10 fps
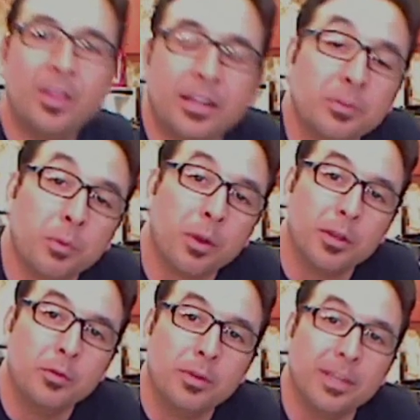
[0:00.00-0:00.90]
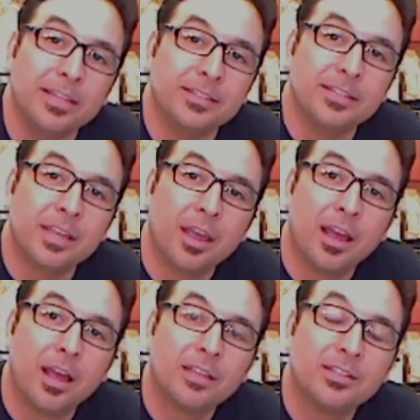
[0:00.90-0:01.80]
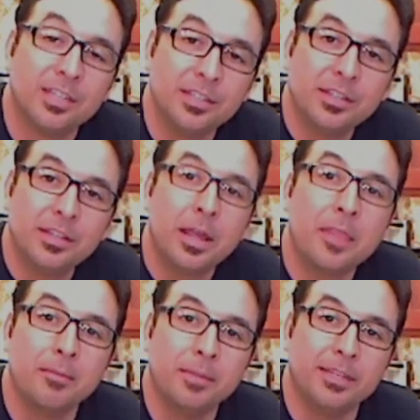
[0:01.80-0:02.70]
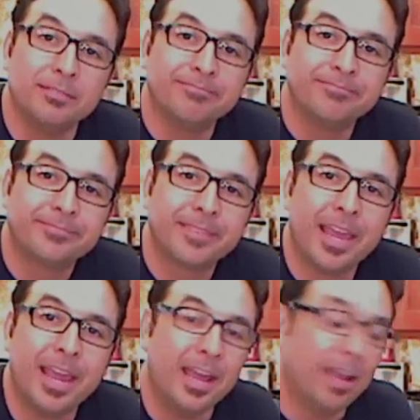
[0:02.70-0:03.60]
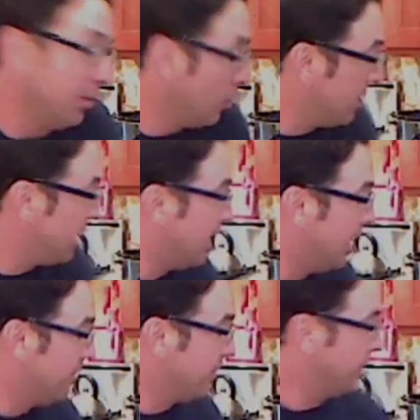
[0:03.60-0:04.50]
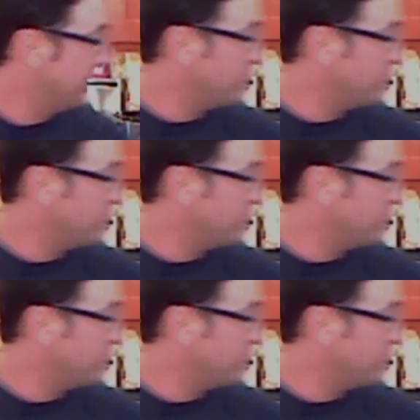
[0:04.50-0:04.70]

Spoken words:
next thing we want to do is season the meat. And we have